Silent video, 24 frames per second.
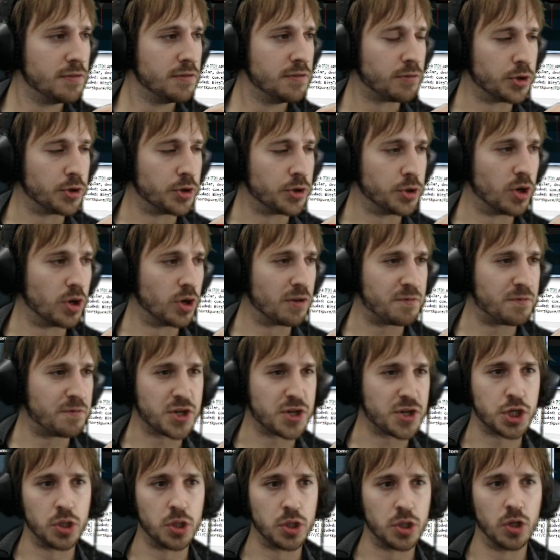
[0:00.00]
for your
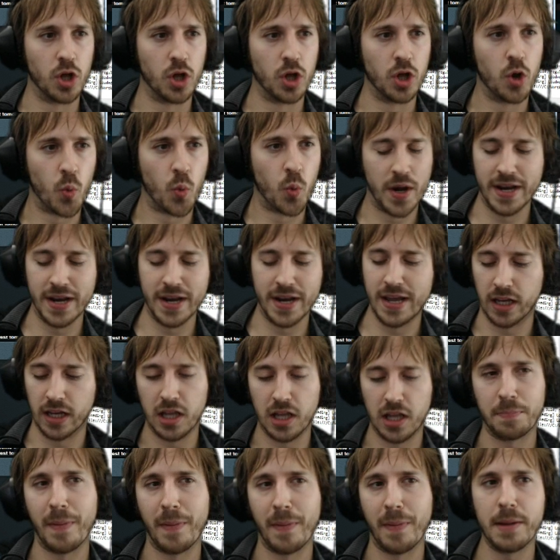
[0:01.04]
official winning.
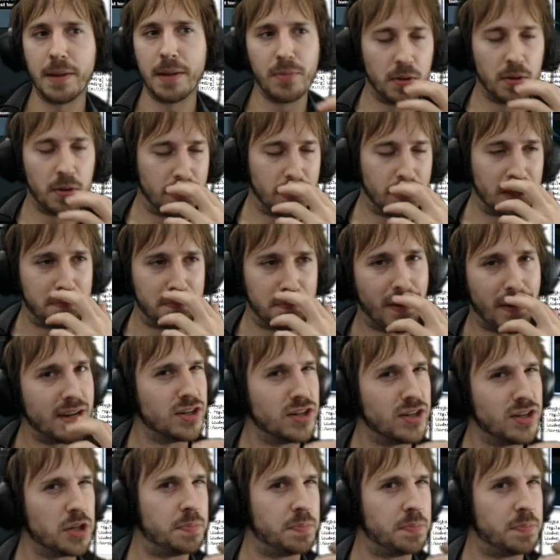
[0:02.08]
It might but it
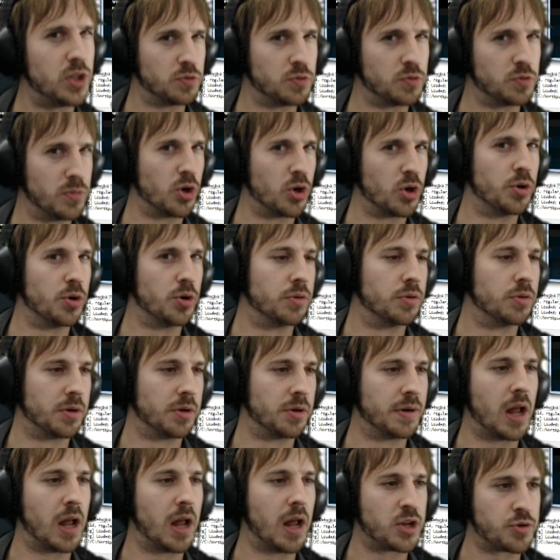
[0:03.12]
might not be tomorrow. All
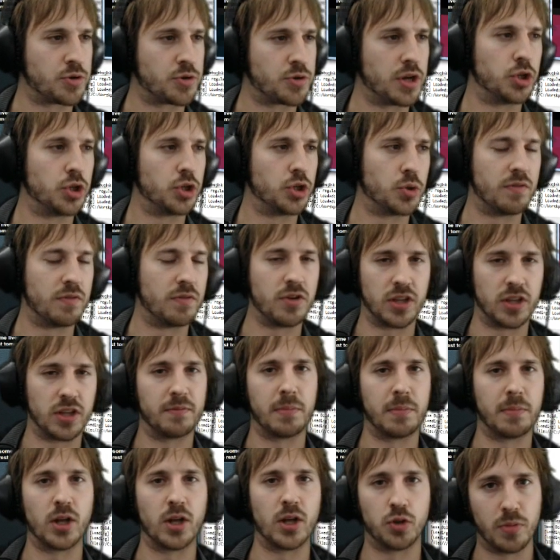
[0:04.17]
right, I'll try to do
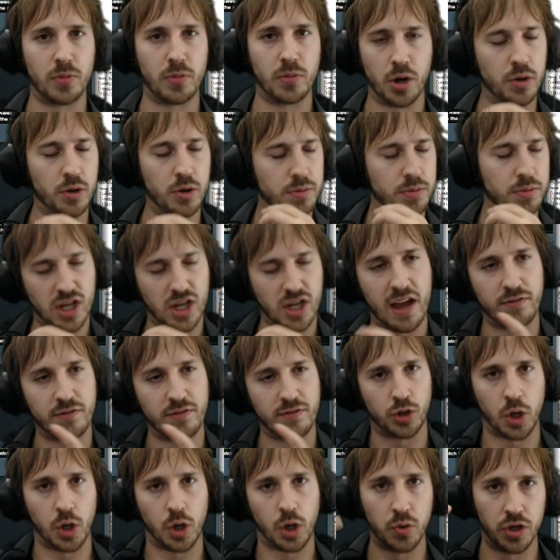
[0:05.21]
everything by tomorrow because I have
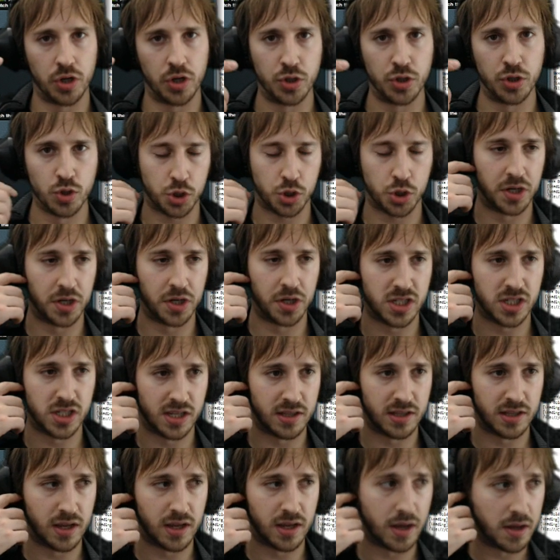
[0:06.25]
to code the new screens
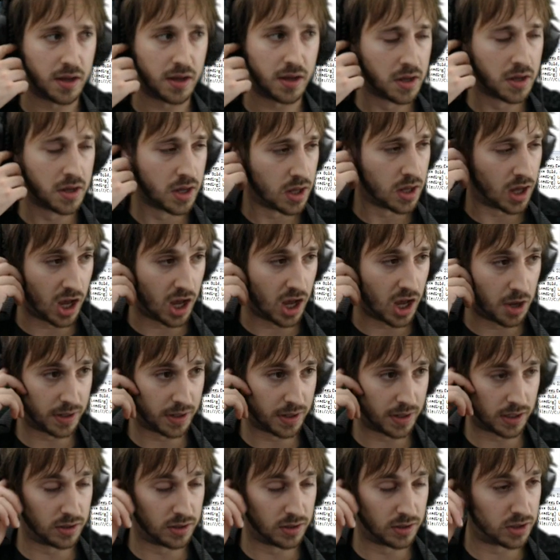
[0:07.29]
and uh, uh,
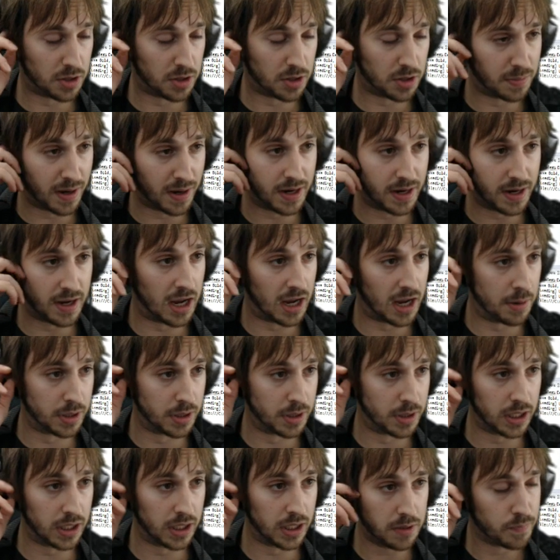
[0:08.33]
making done by uh,
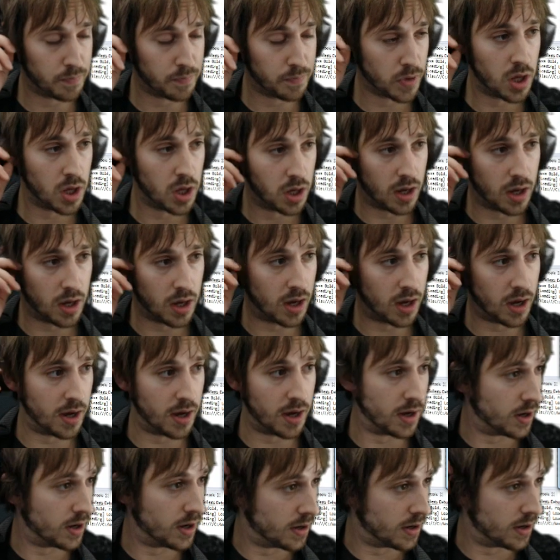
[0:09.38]
Emily.
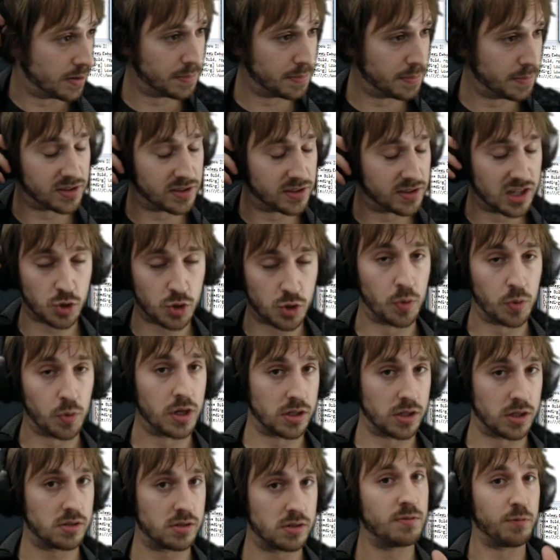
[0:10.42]
Uh, but this
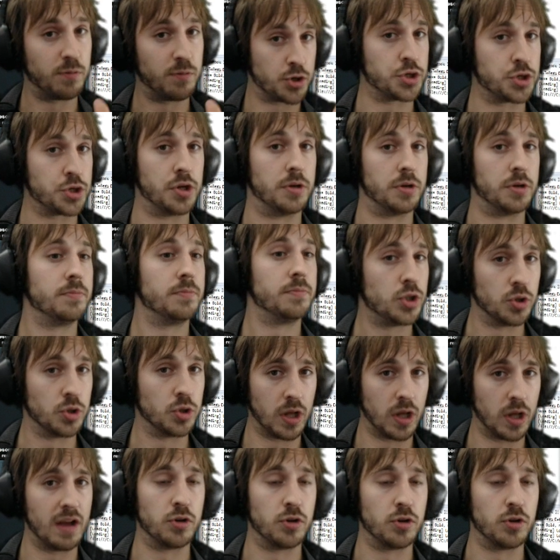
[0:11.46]
week's for sure.
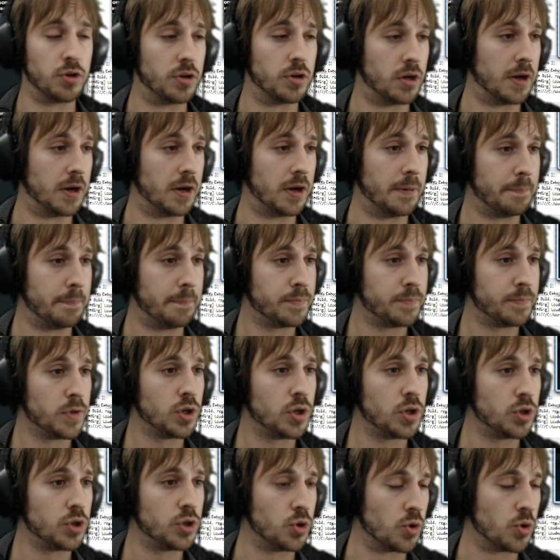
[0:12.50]
You'll have your um,
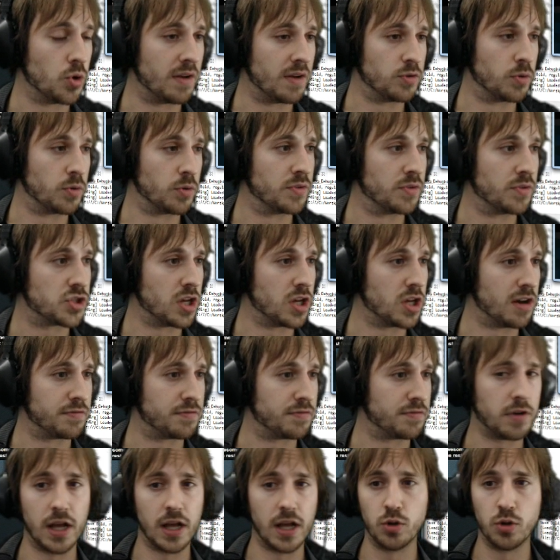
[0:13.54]
you'll have your own
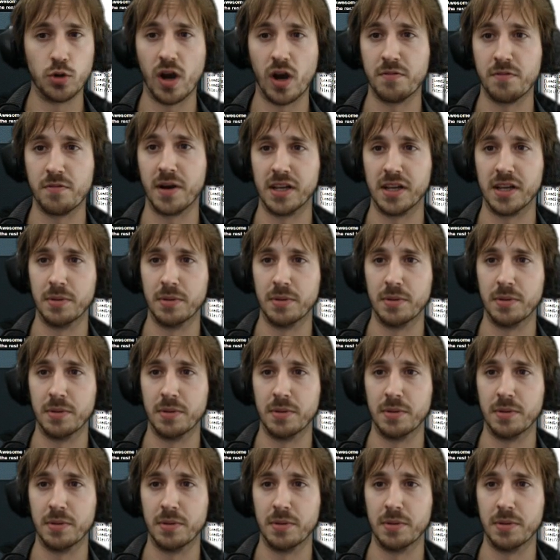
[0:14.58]
stuff, and you have my